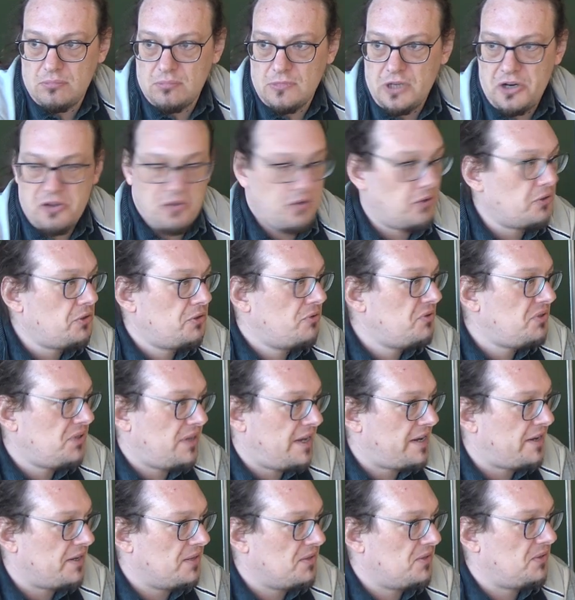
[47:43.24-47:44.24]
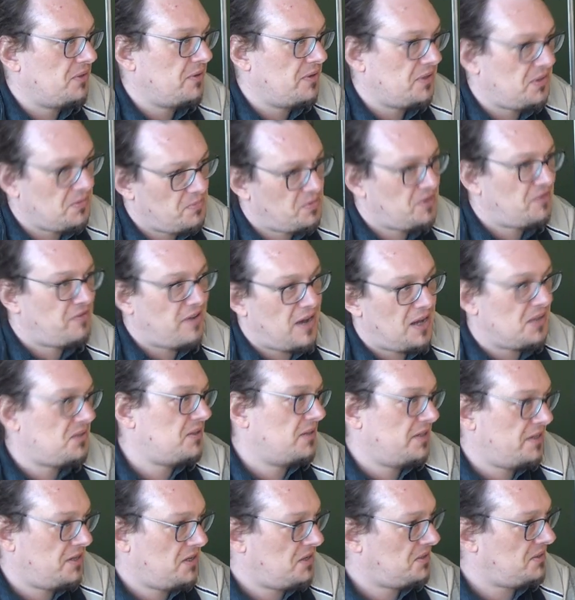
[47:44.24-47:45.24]
don't know, two seconds. So it's a bit
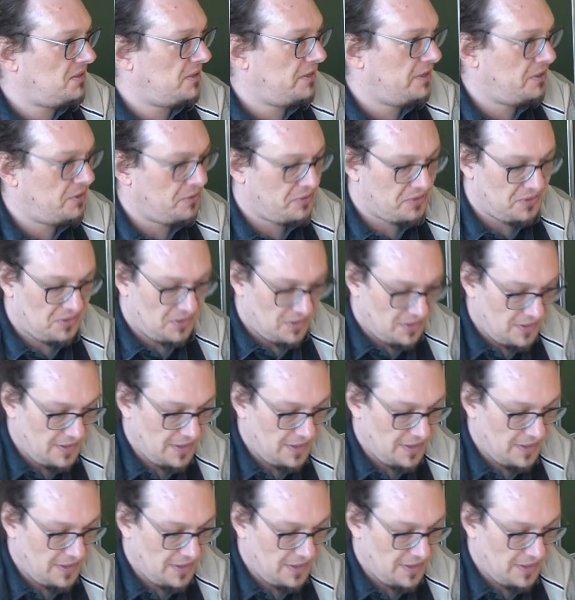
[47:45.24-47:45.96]
faster than SELinux